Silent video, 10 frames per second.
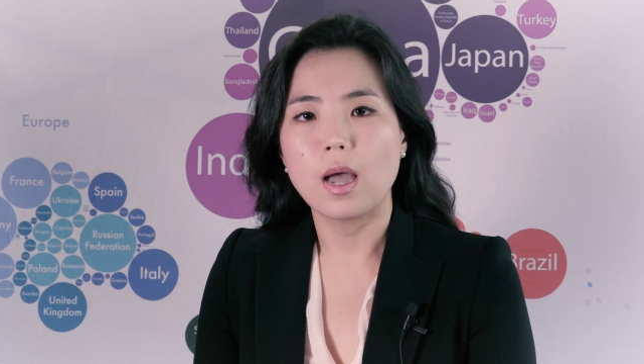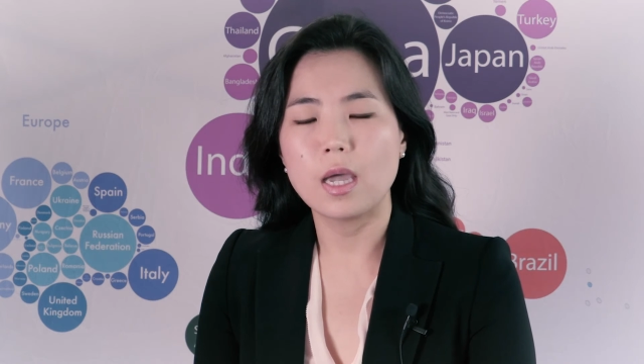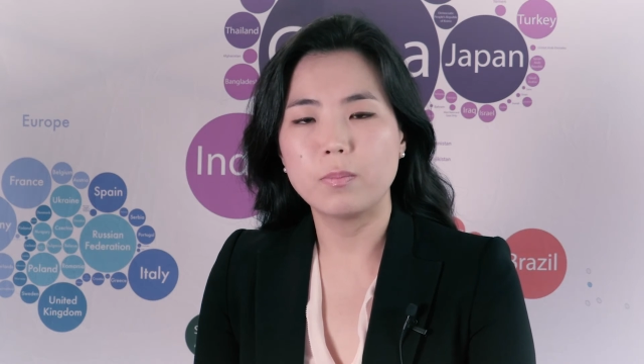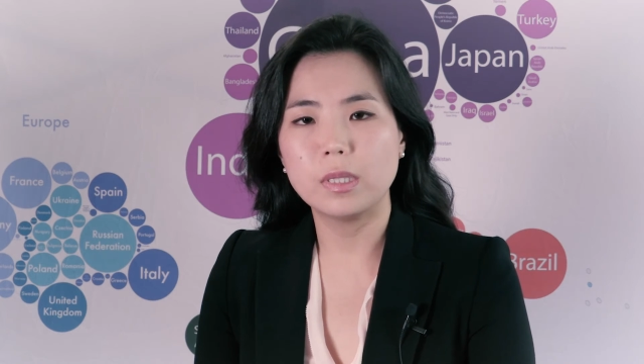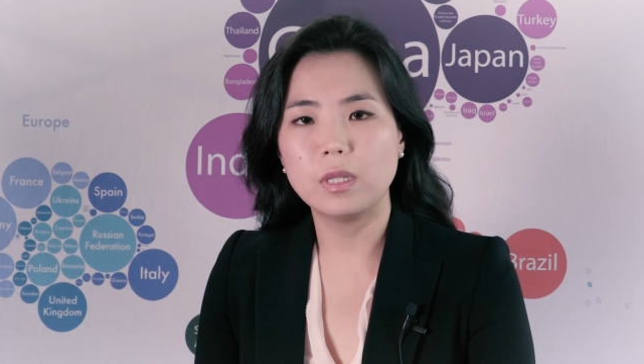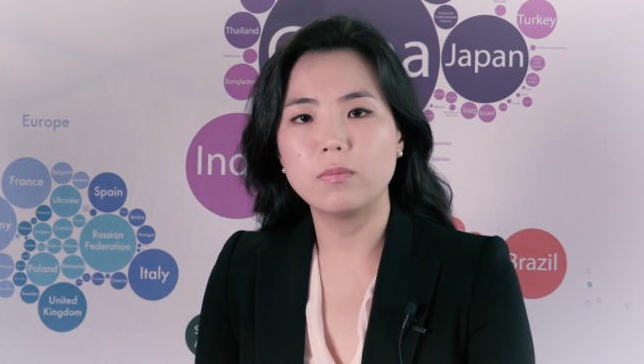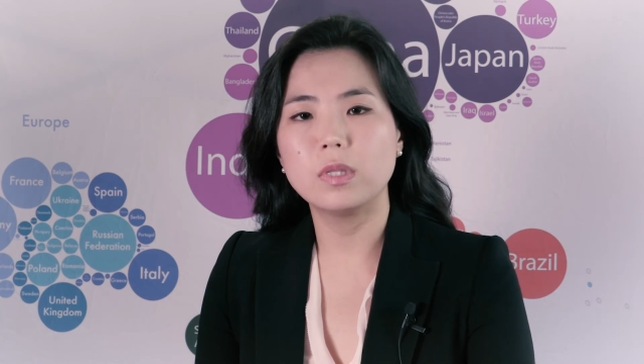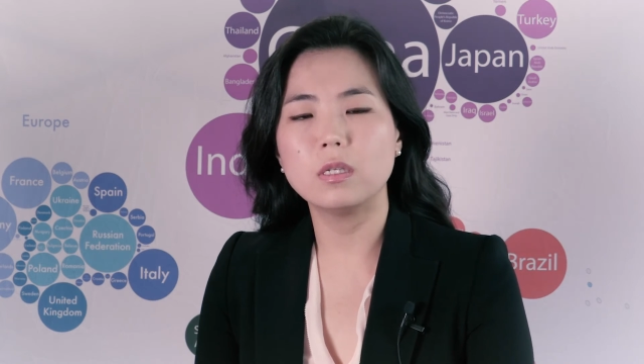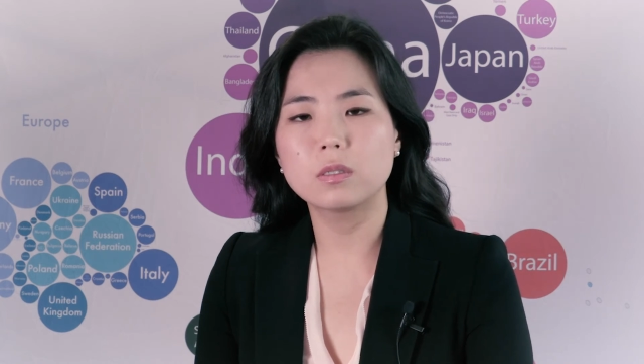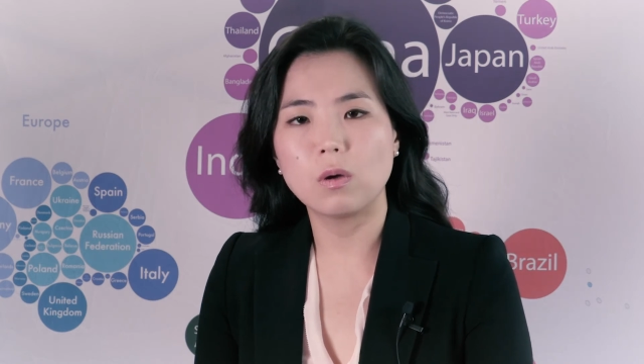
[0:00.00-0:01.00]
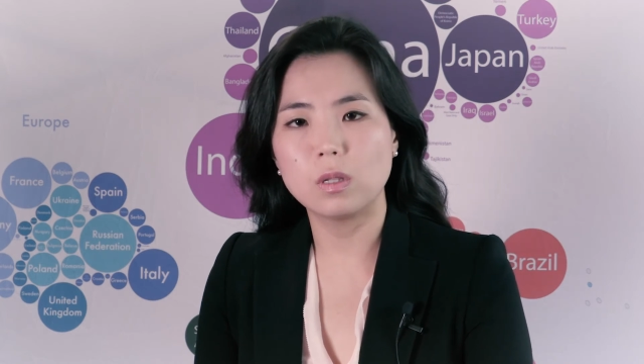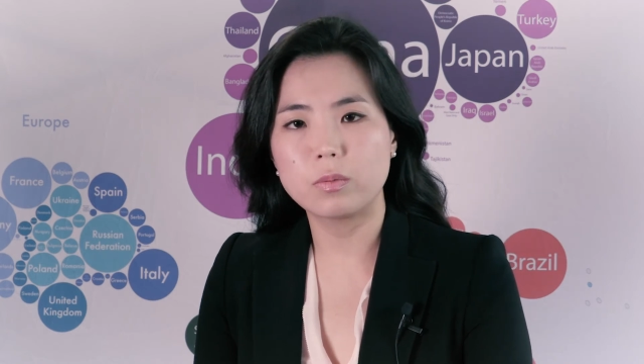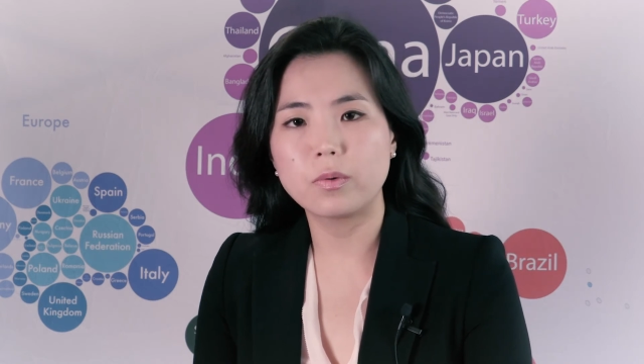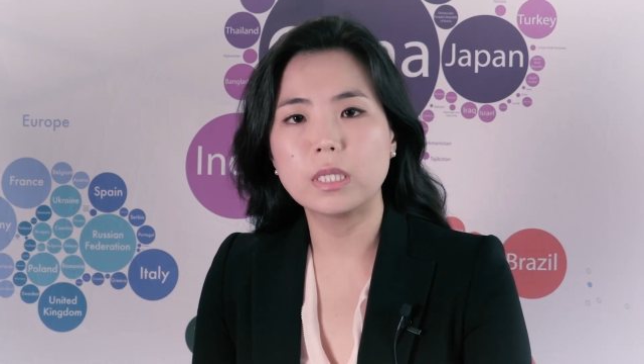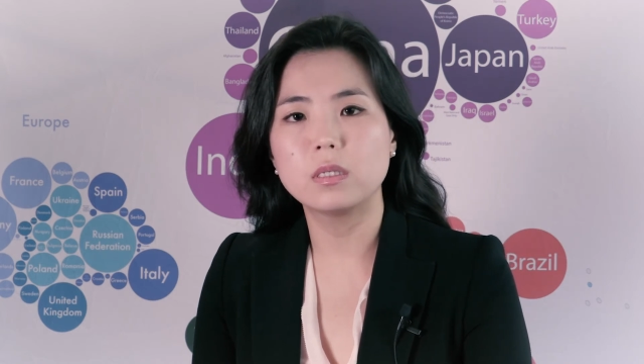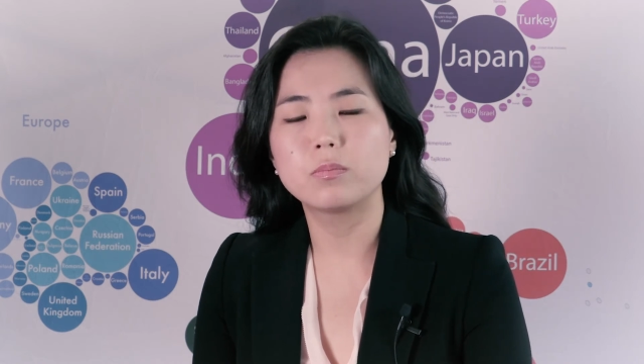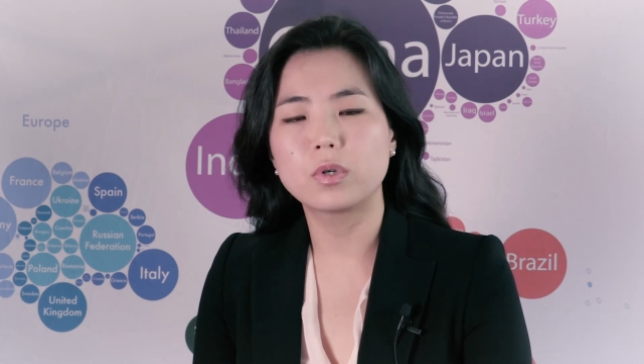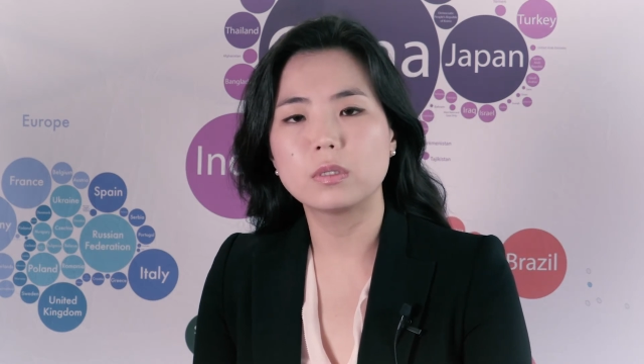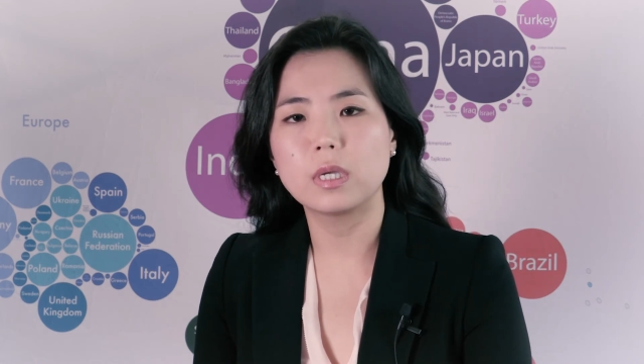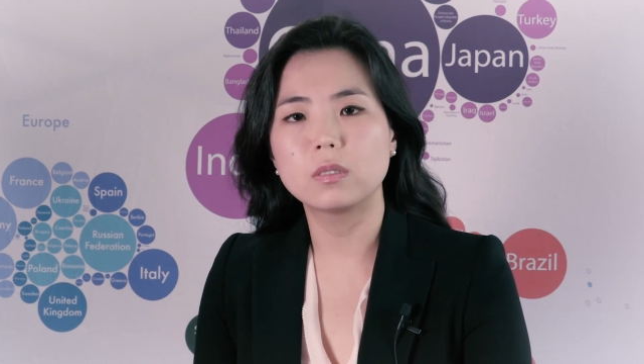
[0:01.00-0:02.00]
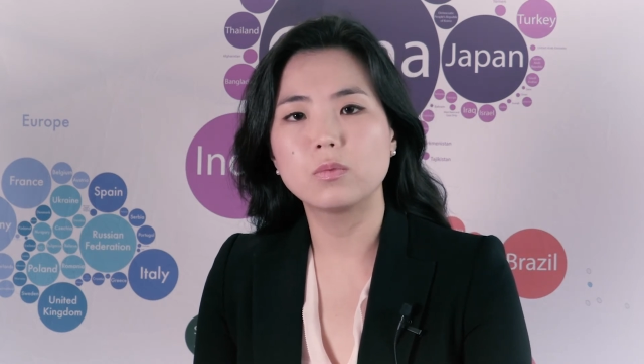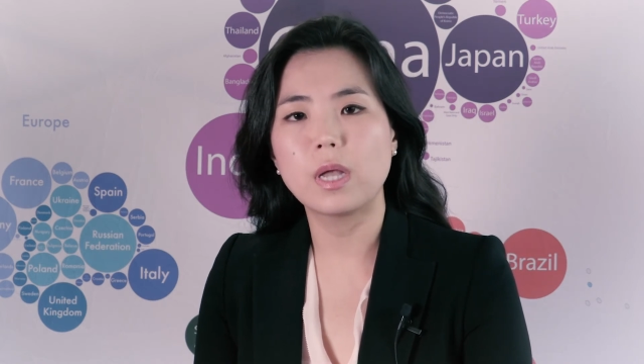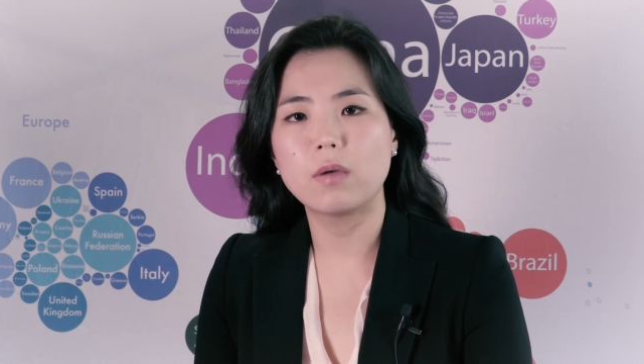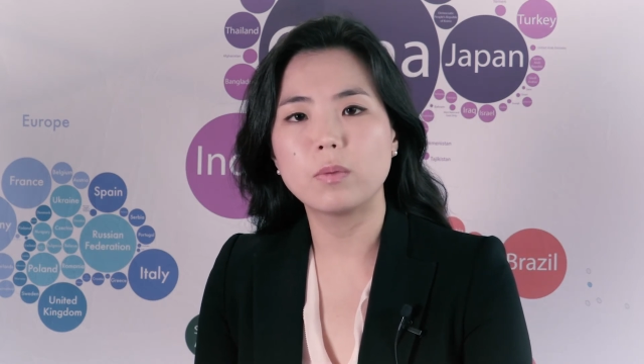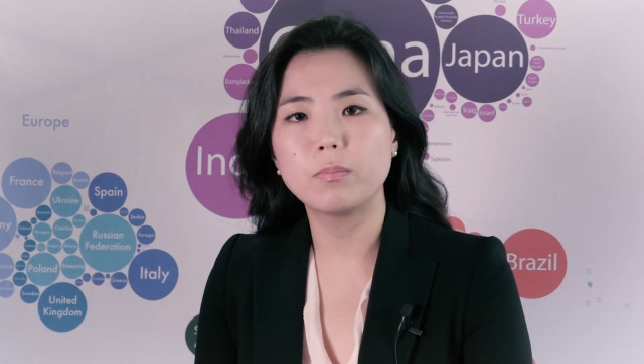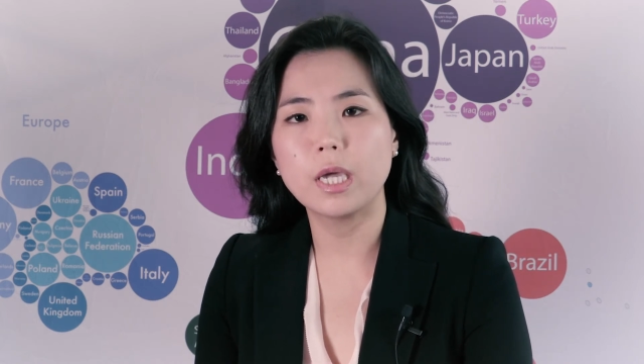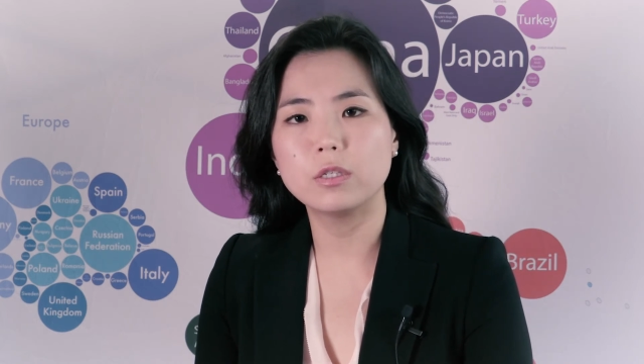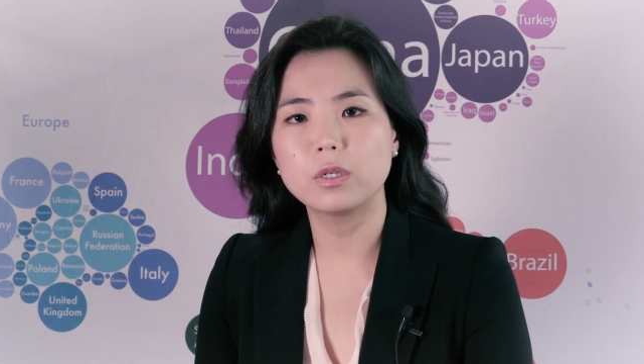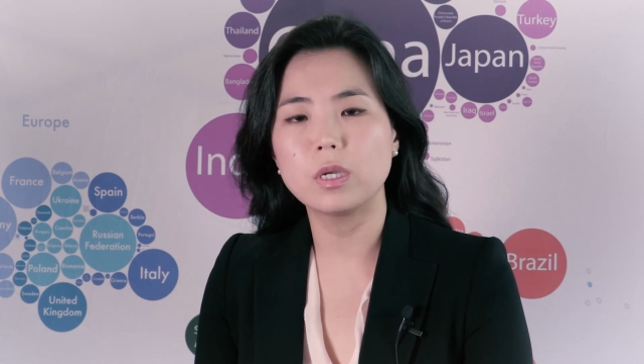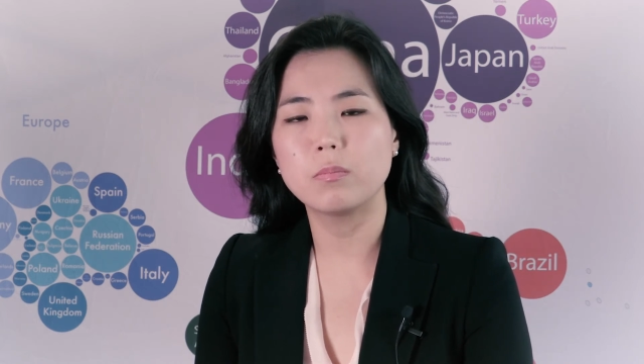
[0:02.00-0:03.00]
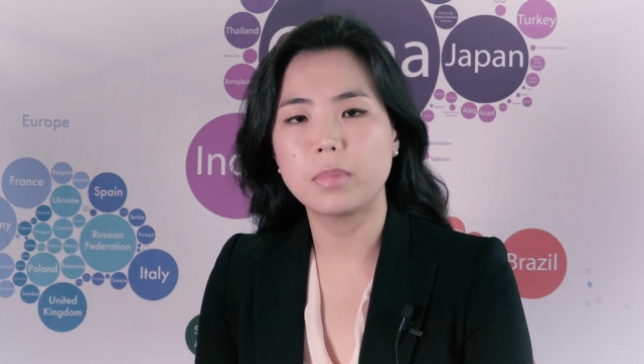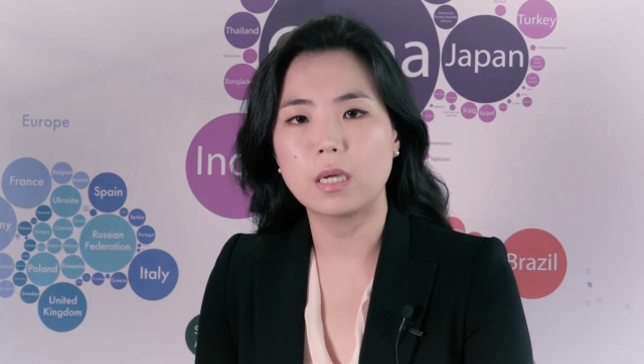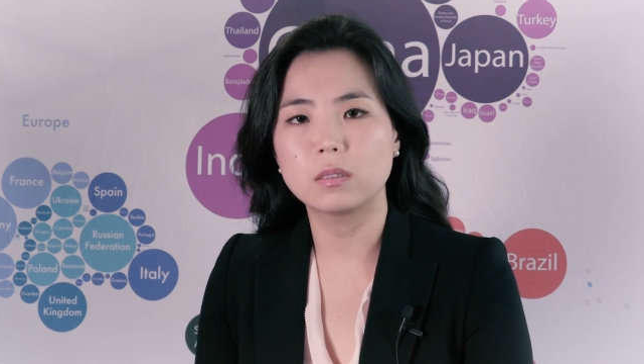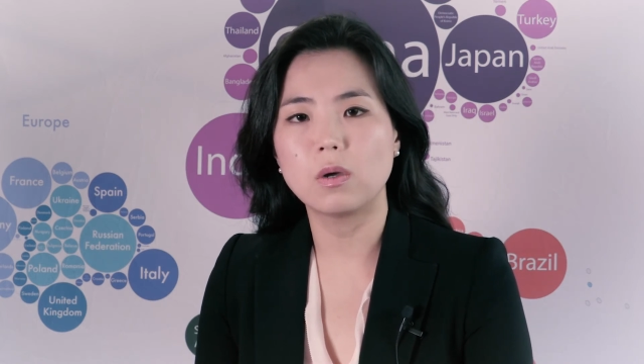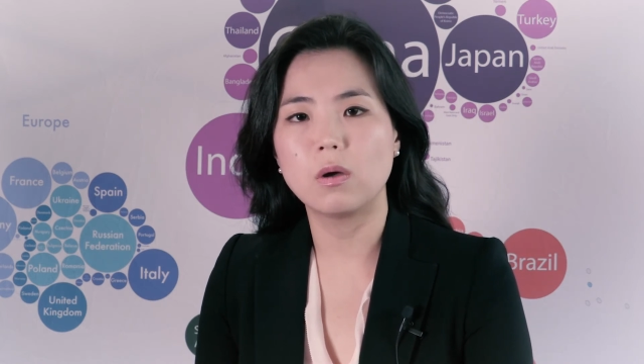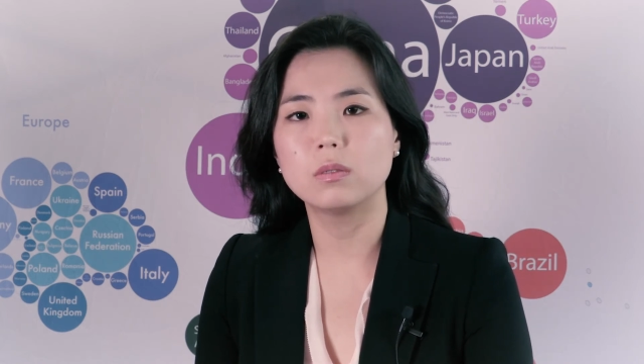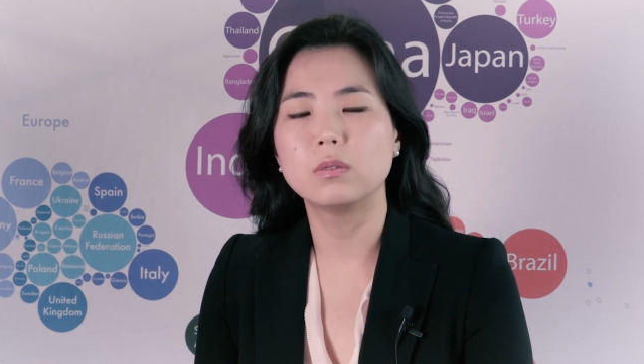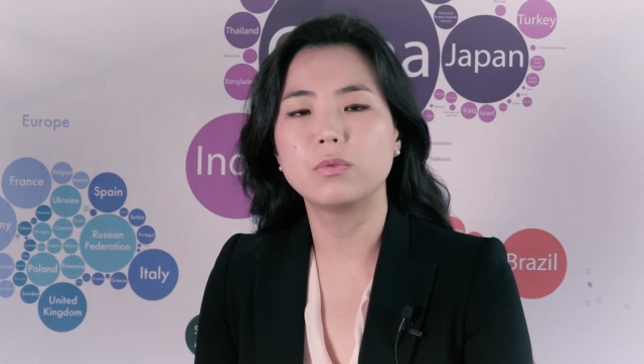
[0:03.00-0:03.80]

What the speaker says: I believe these collaborative projects will have a major impact on